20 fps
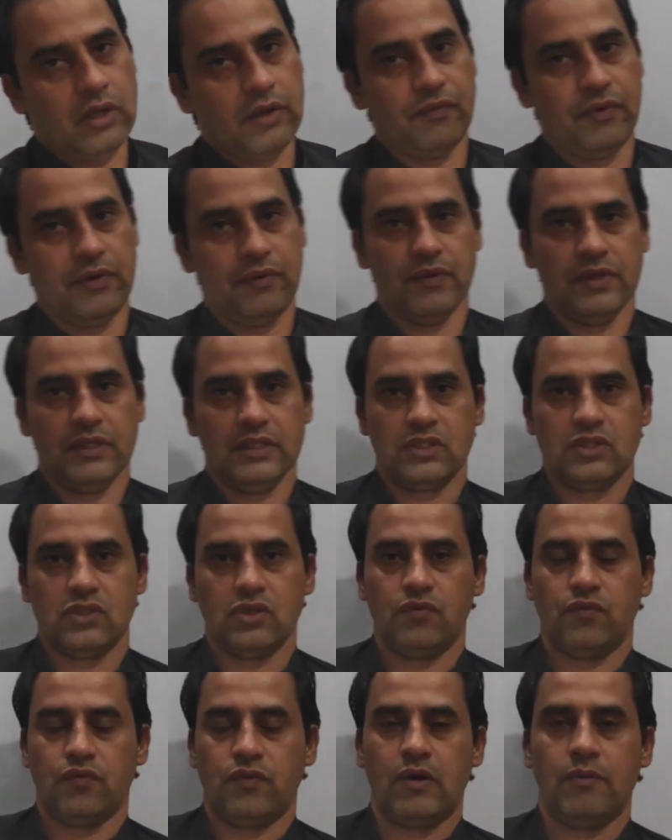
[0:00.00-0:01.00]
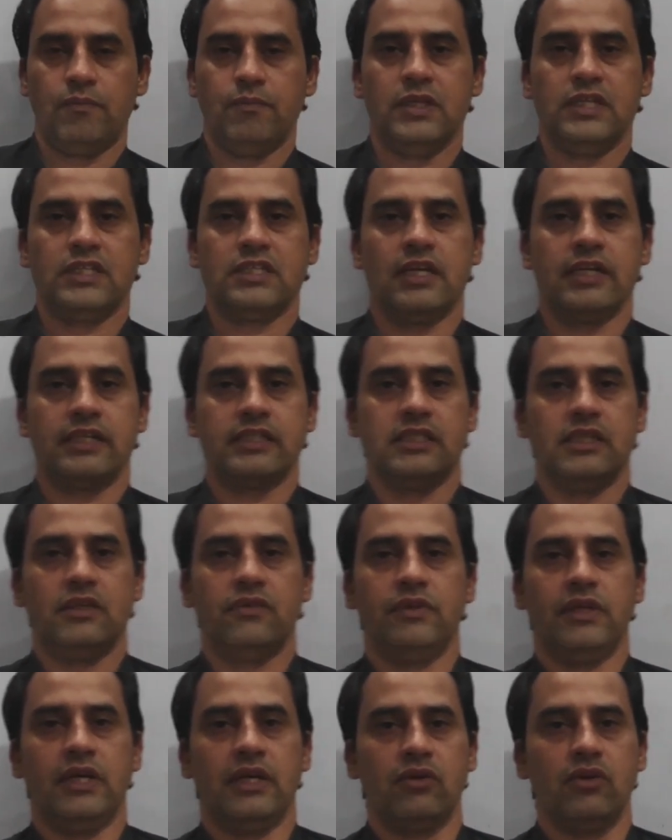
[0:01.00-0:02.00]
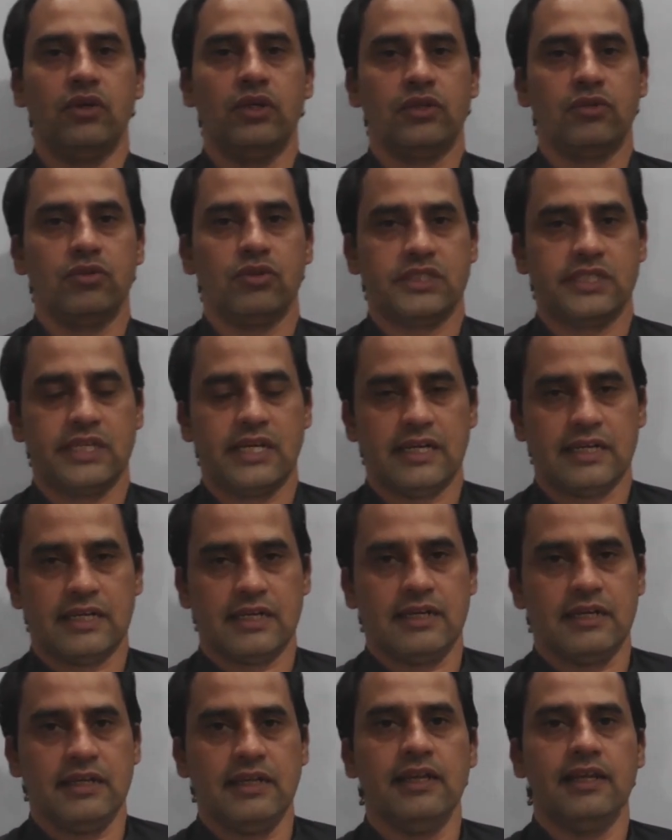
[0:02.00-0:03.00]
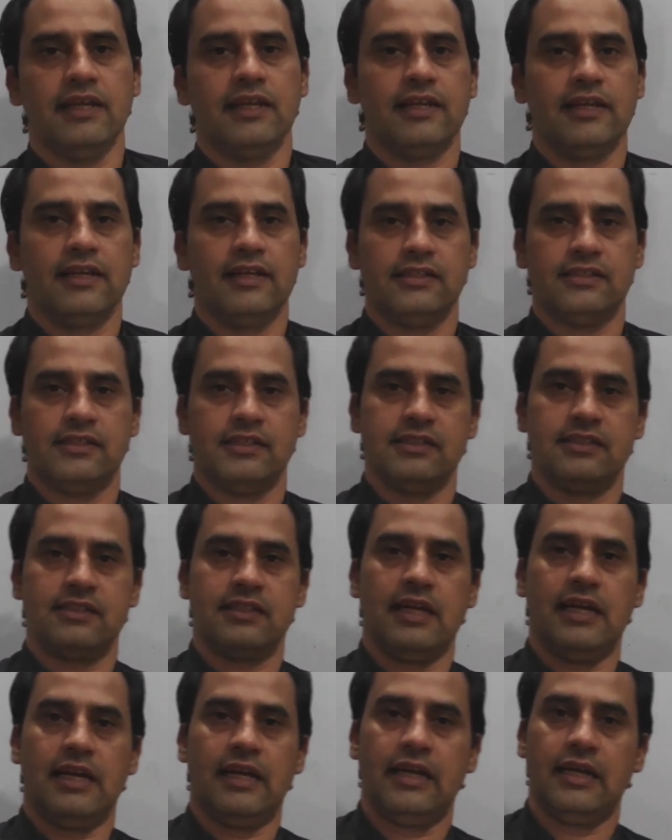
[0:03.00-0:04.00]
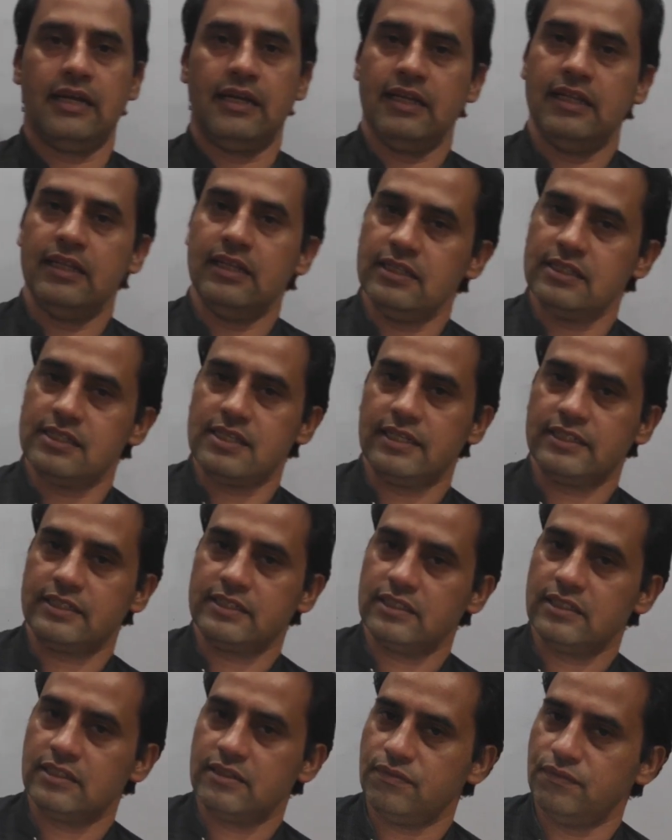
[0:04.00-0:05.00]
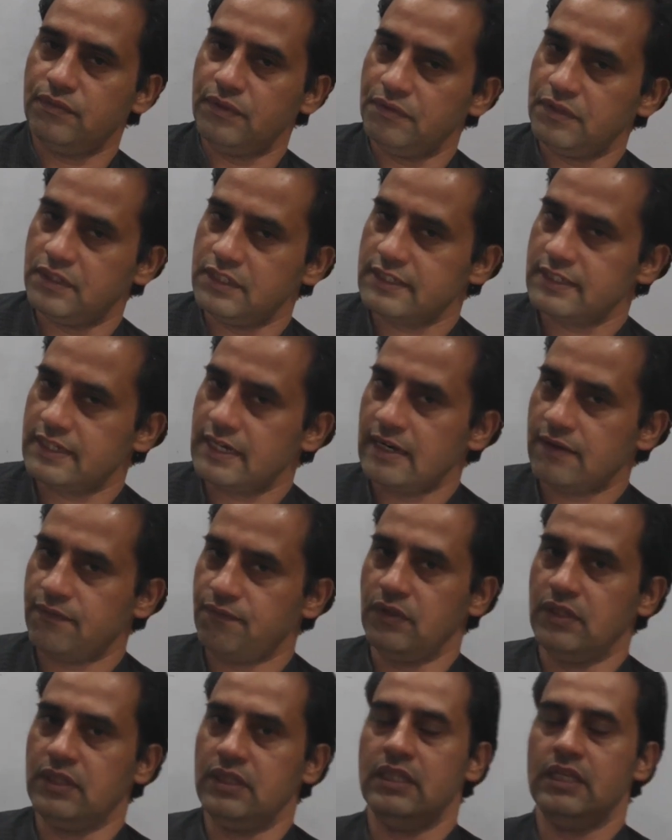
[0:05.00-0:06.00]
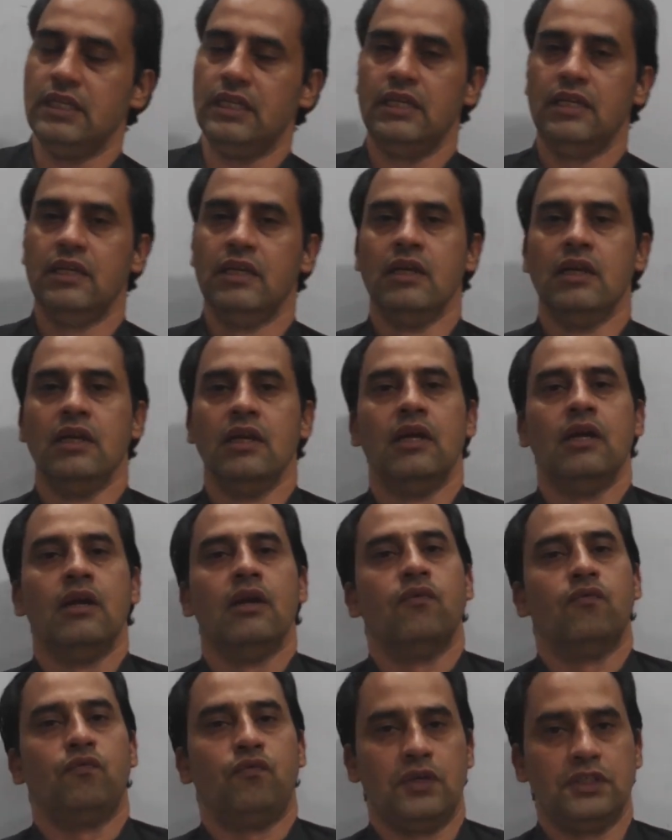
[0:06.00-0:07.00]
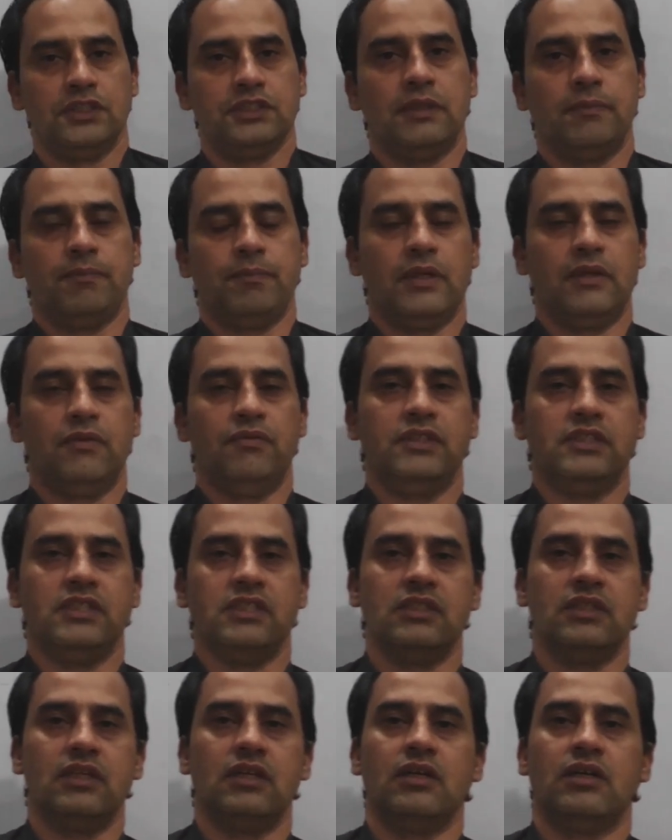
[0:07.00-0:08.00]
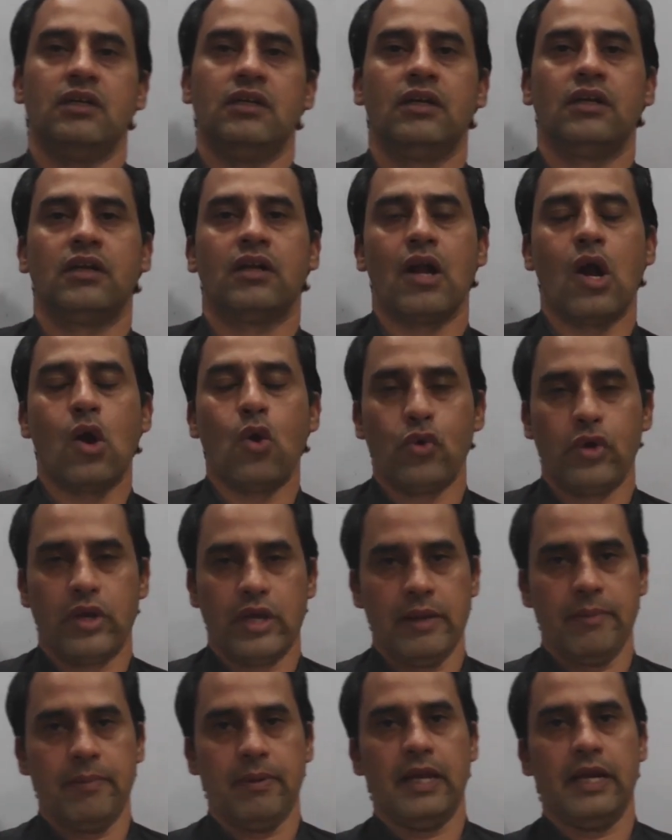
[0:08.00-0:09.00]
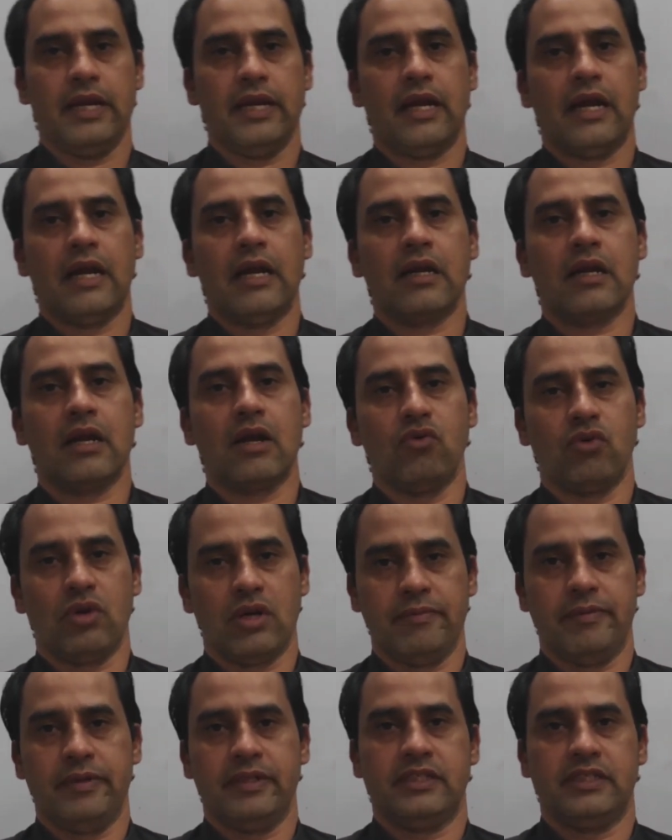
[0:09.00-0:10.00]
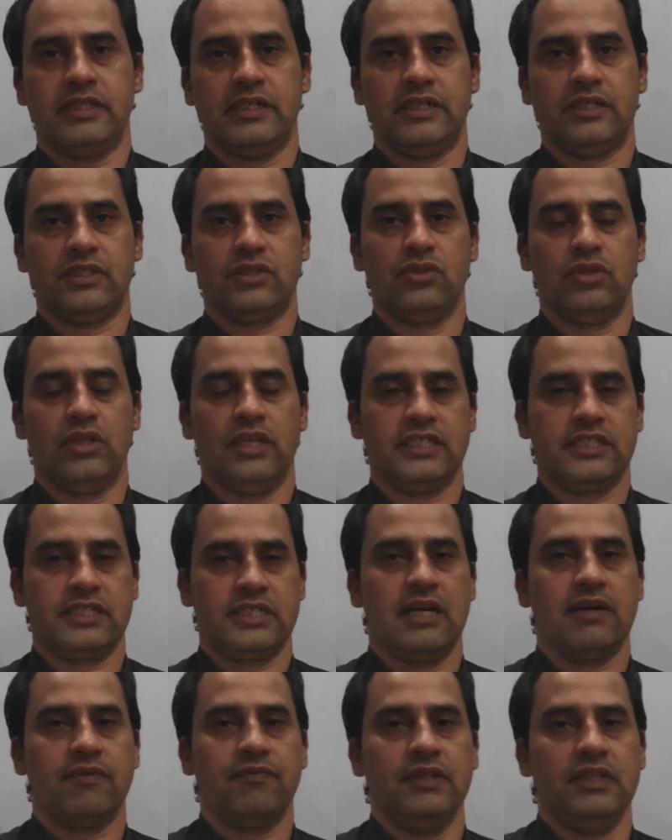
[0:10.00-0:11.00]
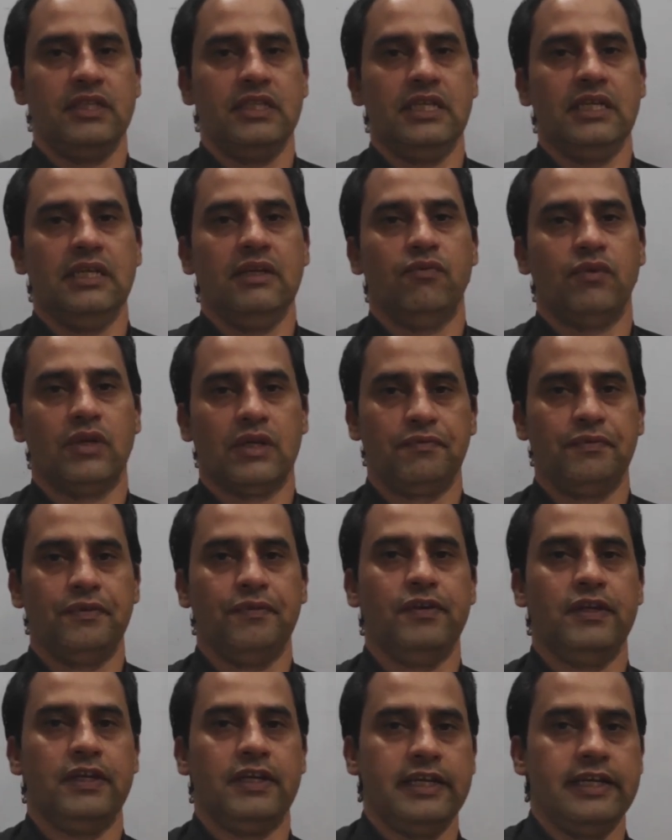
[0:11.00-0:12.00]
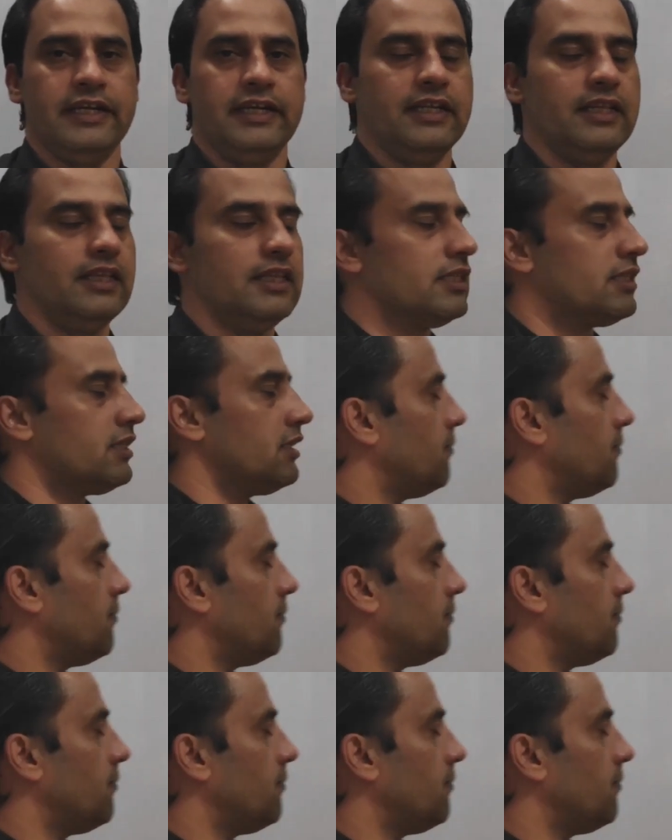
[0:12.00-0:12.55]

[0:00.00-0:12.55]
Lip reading: everyone. So from this lecture we are going to start real analysis, and in this lecture we will start with the first chapter, which is a countable and uncountable set. So let's start with the what we will read in this